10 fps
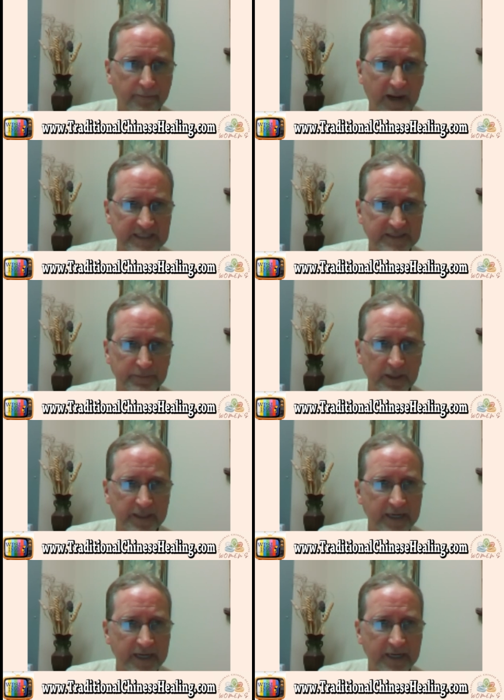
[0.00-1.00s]

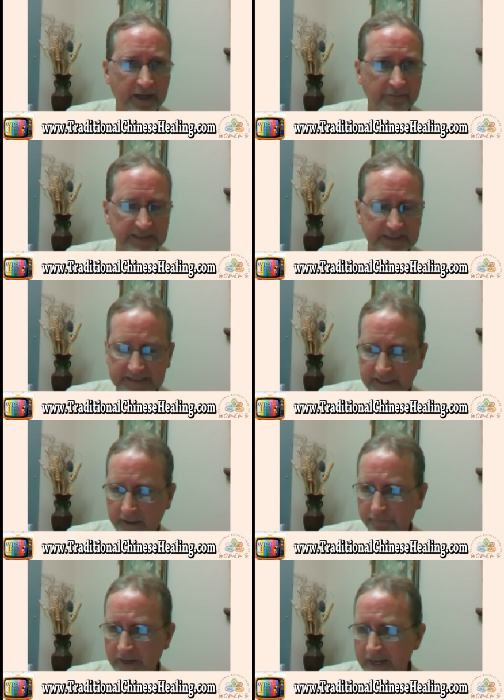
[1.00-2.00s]
possibility in and of
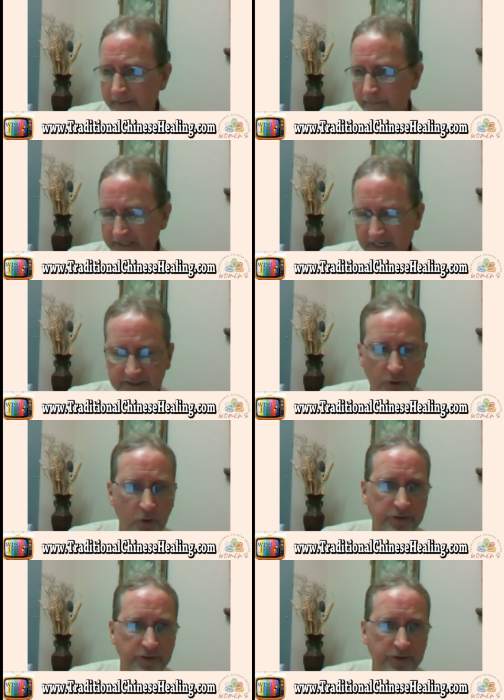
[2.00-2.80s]
itself. But that's a whole